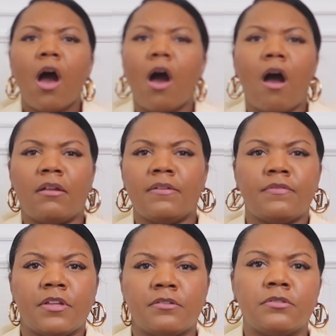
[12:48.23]
all
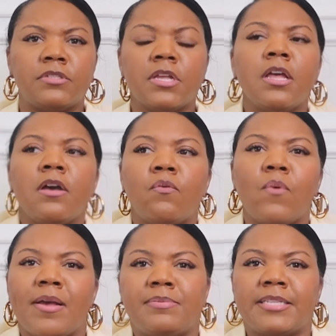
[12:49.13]
of those
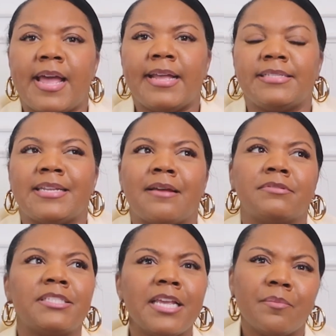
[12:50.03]
websites, and I
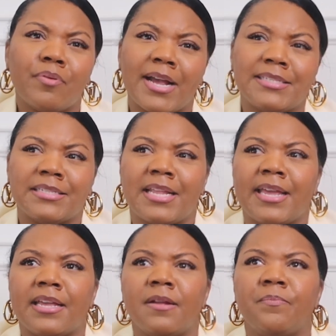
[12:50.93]
was seeing prices
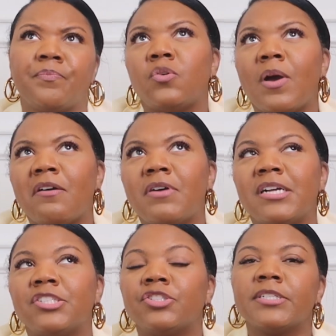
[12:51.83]
like
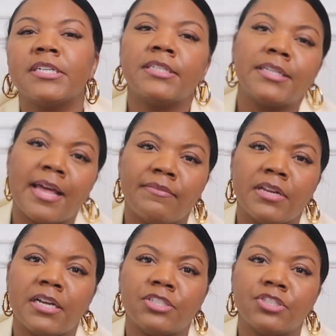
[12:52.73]
$1,200,
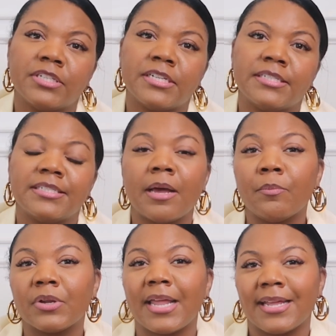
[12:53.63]
$1,100,
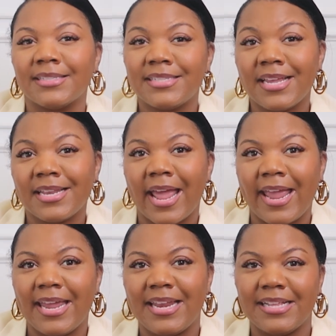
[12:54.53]
some were like
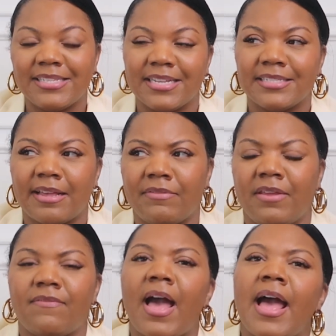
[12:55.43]
$1,080,
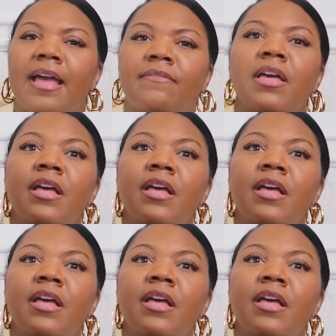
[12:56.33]
$1,075.